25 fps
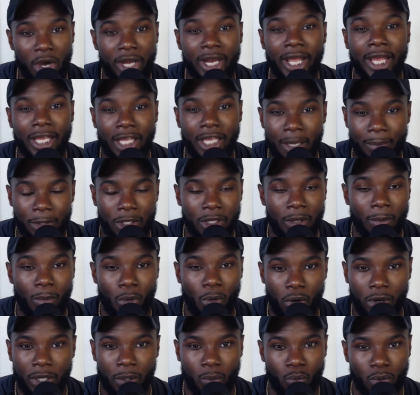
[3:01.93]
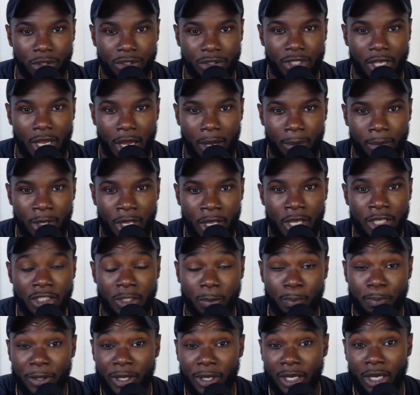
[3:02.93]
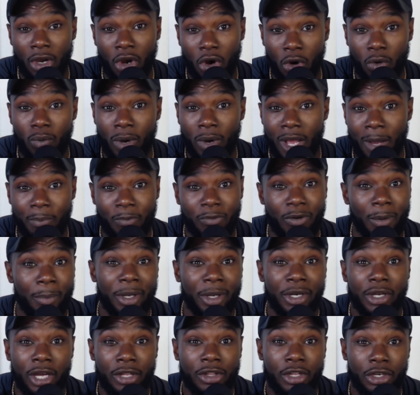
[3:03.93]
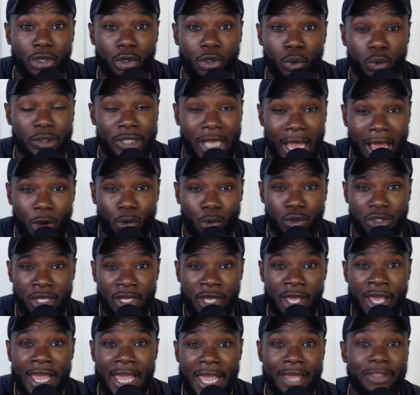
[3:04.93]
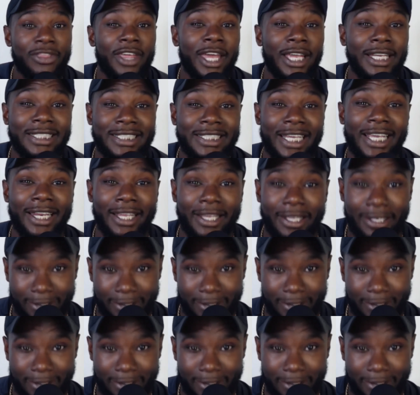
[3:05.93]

a.m. in the morning one time to pick her up from another dude's house, and they did it.